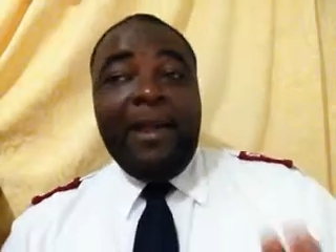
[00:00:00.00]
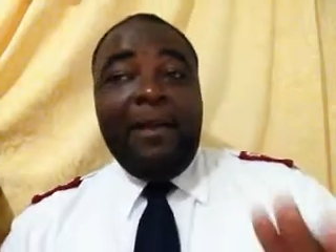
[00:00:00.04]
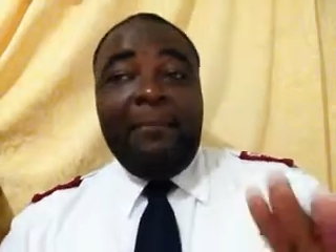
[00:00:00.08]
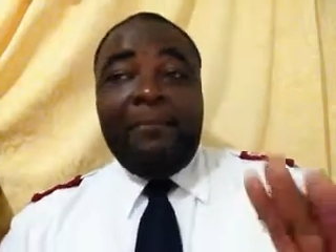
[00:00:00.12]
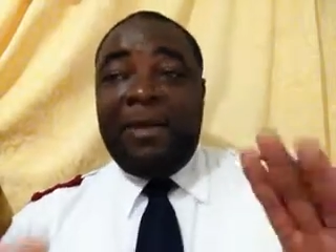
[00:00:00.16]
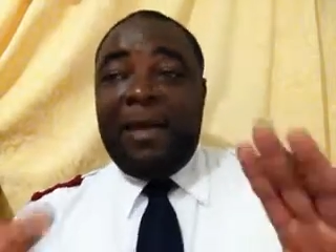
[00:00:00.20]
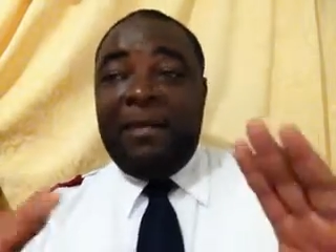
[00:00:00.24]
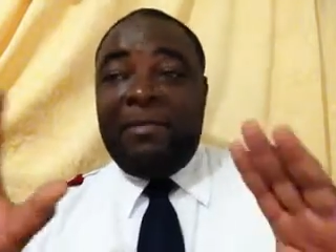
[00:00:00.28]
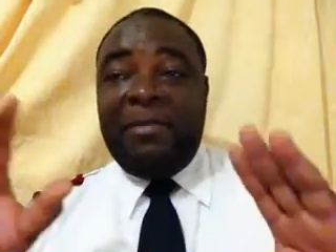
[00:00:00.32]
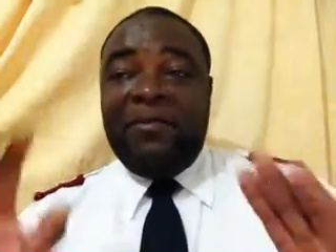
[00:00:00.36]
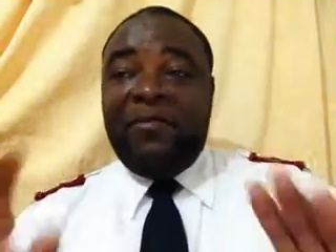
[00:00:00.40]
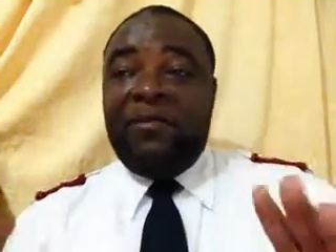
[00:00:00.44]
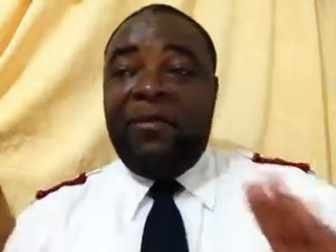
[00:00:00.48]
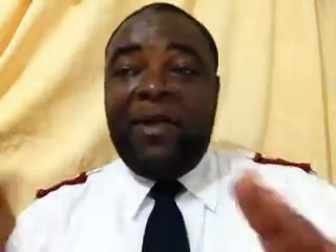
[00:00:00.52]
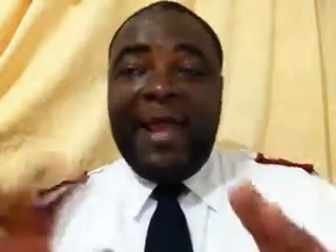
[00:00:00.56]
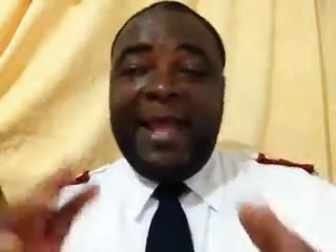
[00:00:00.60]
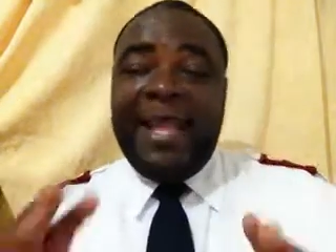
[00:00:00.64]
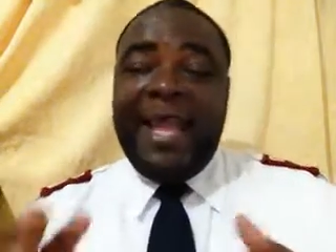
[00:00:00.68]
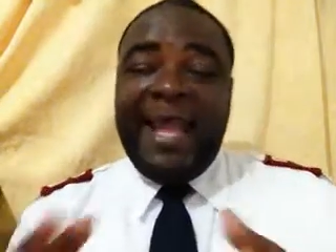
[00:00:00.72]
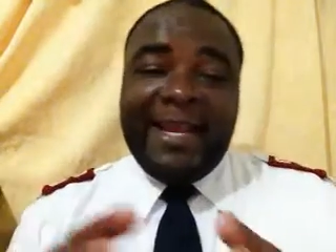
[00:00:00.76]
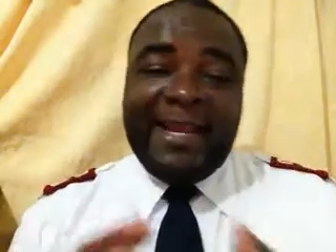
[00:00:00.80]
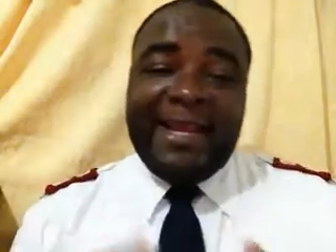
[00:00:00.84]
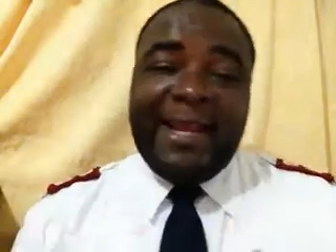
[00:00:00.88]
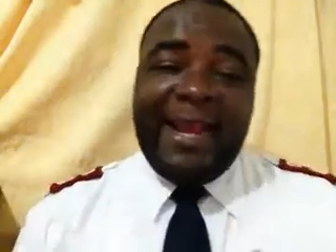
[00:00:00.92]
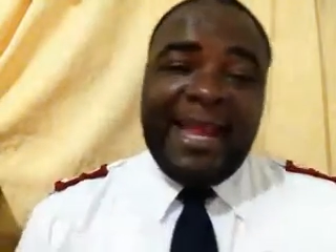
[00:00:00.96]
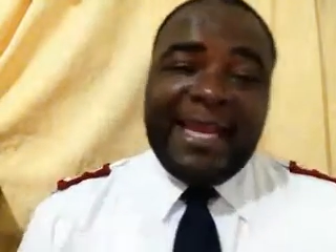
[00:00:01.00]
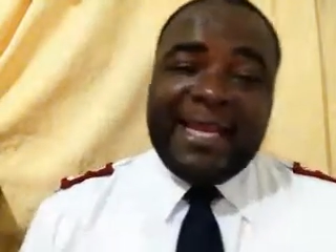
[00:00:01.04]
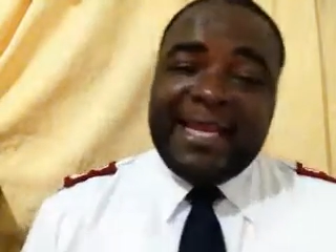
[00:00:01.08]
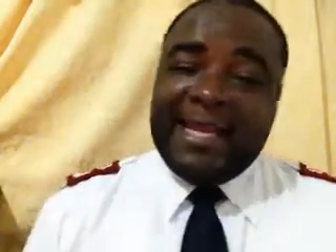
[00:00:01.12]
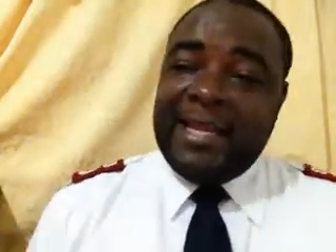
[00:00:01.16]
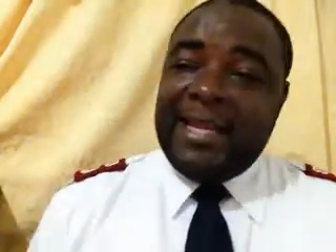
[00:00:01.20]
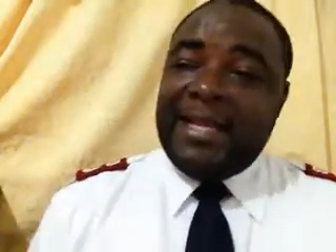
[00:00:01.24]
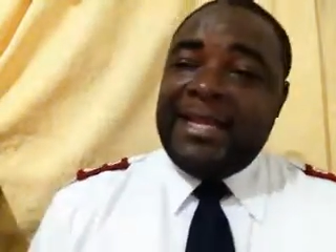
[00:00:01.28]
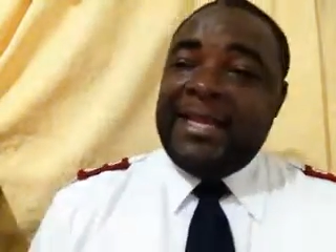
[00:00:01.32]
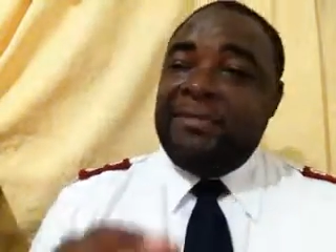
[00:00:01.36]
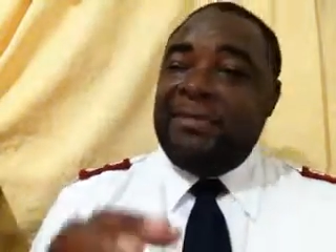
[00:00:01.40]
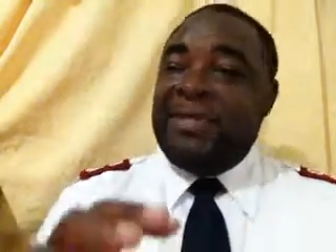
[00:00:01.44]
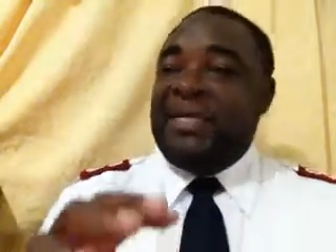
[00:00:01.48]
But before I get to
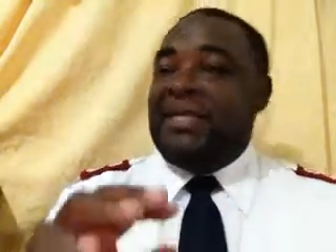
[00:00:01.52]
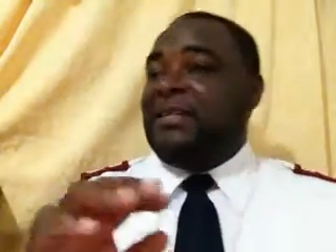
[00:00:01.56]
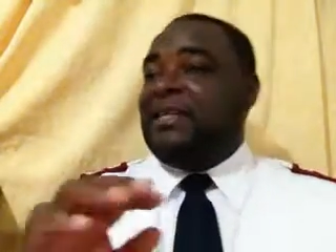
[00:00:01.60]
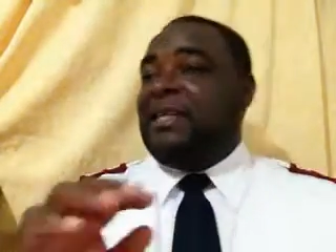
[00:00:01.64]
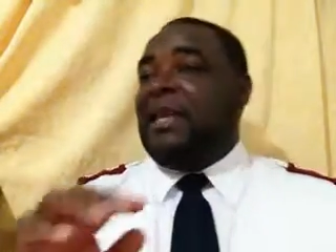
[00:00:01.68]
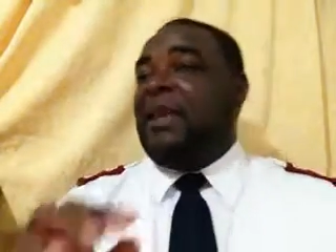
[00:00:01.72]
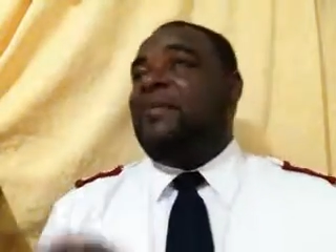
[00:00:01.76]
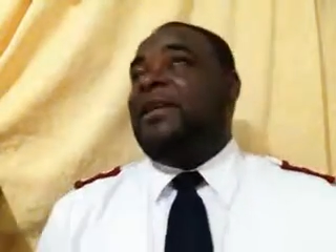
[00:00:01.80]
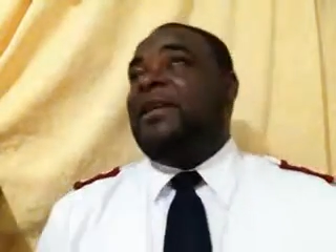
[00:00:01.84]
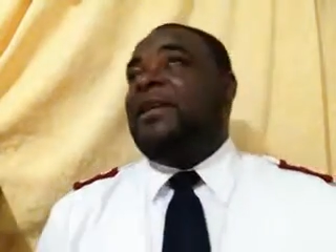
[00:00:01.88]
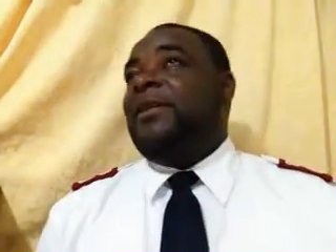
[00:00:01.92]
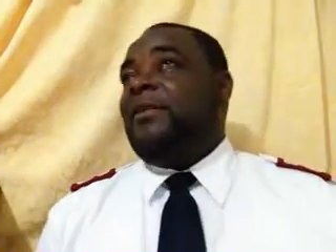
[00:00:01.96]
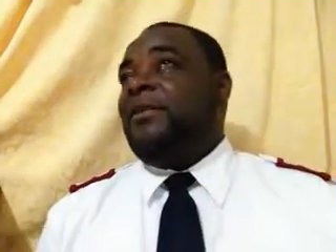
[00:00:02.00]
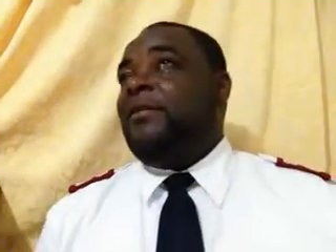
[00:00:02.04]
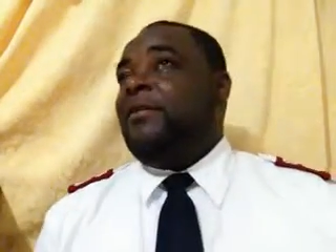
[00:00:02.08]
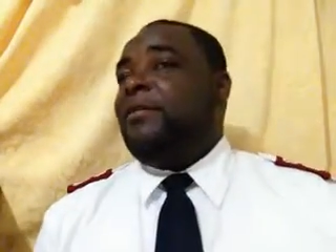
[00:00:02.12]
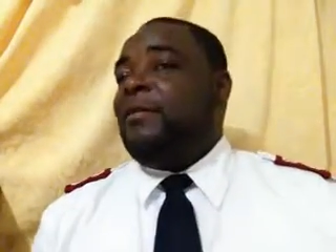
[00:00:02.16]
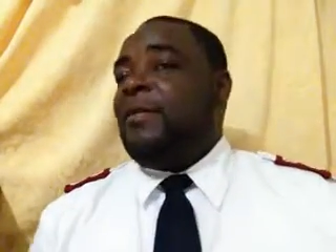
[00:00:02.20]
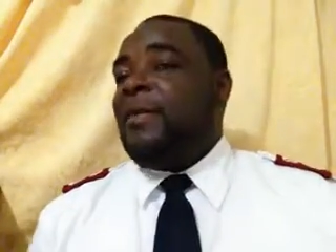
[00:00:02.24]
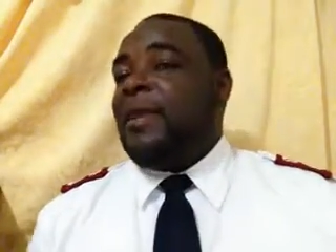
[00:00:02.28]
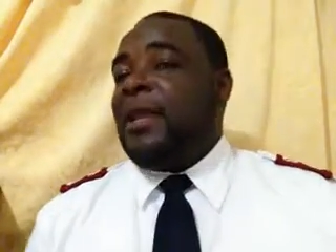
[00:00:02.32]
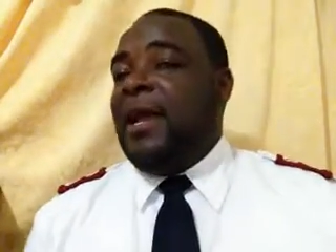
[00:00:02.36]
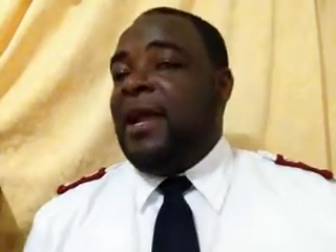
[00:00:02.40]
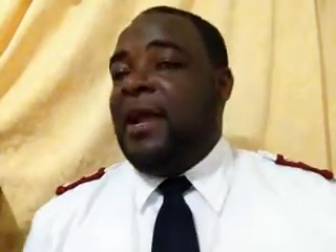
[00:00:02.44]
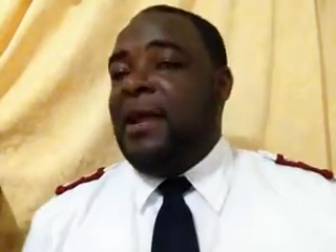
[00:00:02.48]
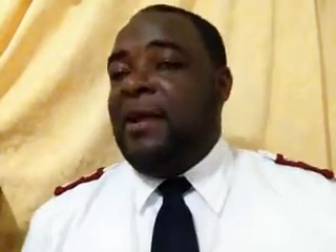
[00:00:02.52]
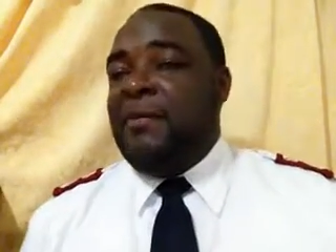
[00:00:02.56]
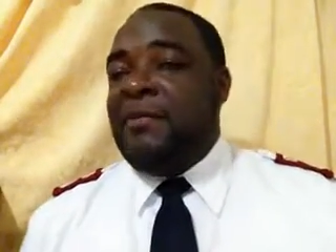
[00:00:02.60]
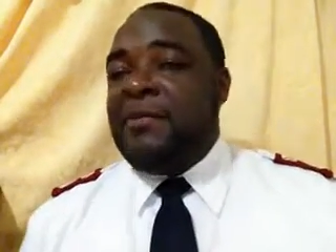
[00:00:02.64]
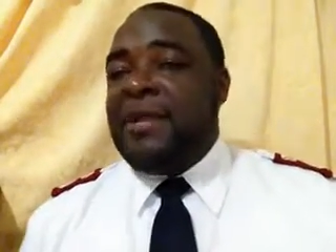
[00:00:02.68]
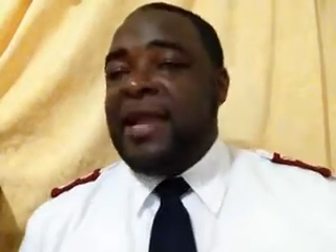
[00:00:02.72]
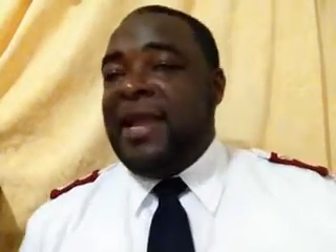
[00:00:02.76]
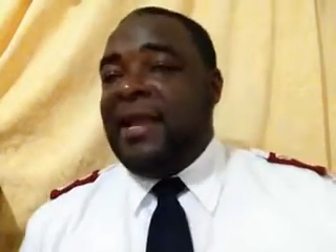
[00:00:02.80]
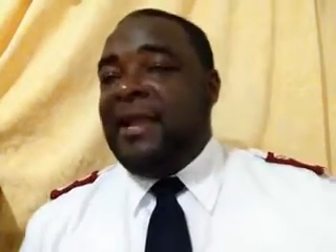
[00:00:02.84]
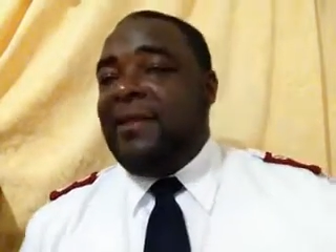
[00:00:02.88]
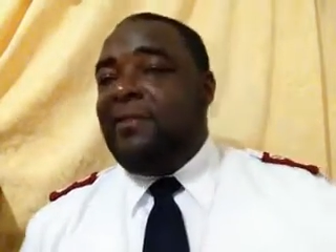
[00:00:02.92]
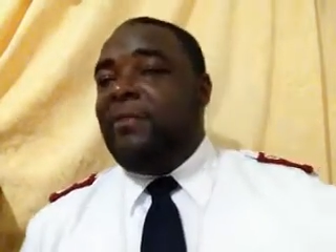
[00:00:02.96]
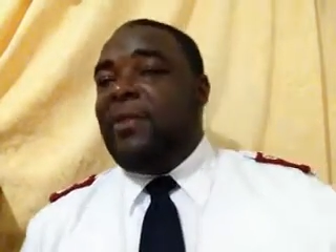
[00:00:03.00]
that, let me share with you
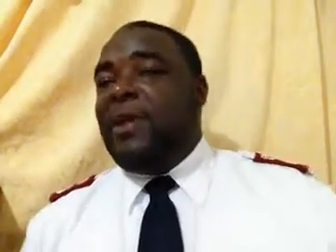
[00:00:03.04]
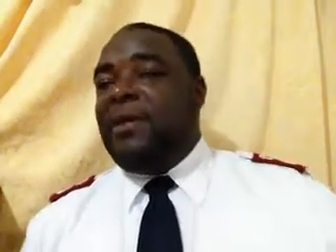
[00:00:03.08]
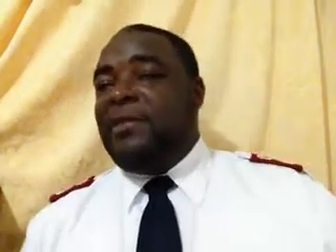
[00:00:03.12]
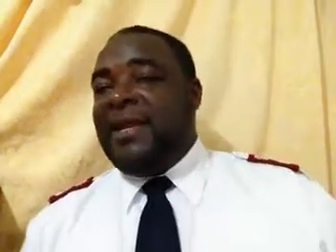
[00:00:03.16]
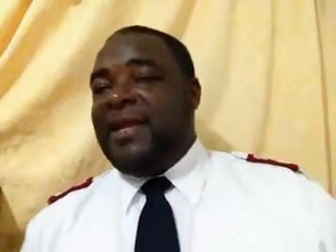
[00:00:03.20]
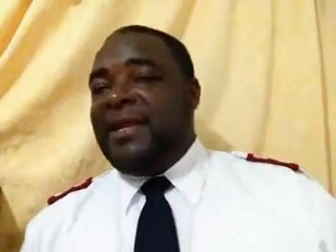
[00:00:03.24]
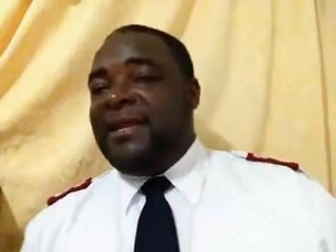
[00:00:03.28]
um,